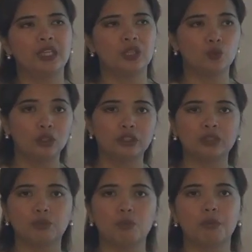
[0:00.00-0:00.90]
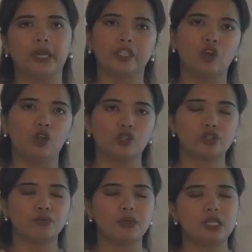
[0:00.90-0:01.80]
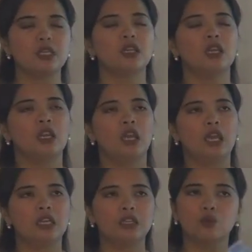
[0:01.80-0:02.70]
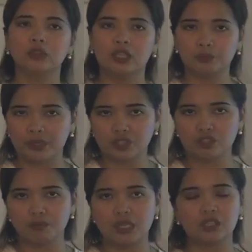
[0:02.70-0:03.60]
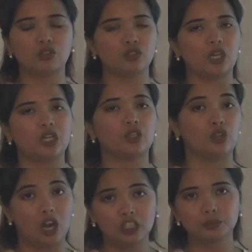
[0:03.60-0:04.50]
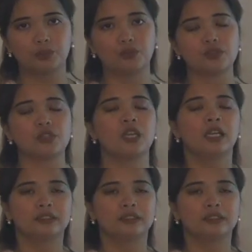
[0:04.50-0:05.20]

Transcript: it will not bombard also me, and it will not pressure me to check your outputs.